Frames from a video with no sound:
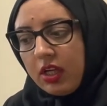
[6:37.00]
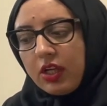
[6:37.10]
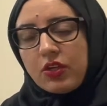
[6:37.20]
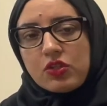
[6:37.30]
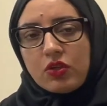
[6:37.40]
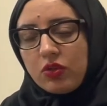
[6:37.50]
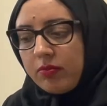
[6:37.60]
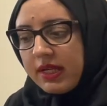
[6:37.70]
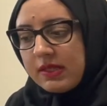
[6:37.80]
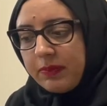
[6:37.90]
So you
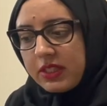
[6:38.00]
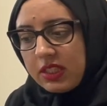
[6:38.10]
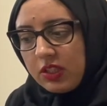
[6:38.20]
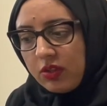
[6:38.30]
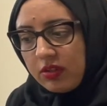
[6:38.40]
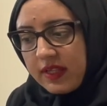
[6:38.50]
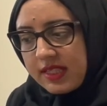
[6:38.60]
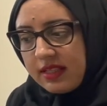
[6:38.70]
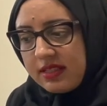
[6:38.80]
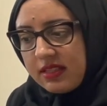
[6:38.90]
must put in your
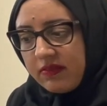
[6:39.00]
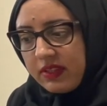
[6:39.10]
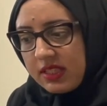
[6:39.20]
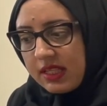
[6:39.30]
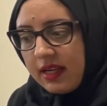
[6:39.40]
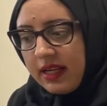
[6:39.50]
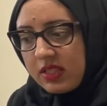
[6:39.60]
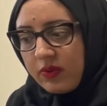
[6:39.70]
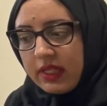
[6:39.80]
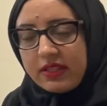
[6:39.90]
residency visa as
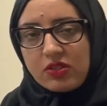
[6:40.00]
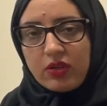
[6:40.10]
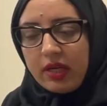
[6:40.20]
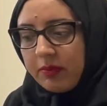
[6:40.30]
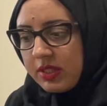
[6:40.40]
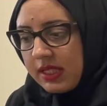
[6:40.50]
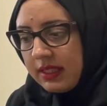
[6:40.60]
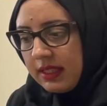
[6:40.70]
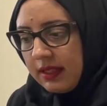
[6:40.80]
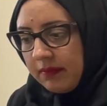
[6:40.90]
well as your Emirates ID.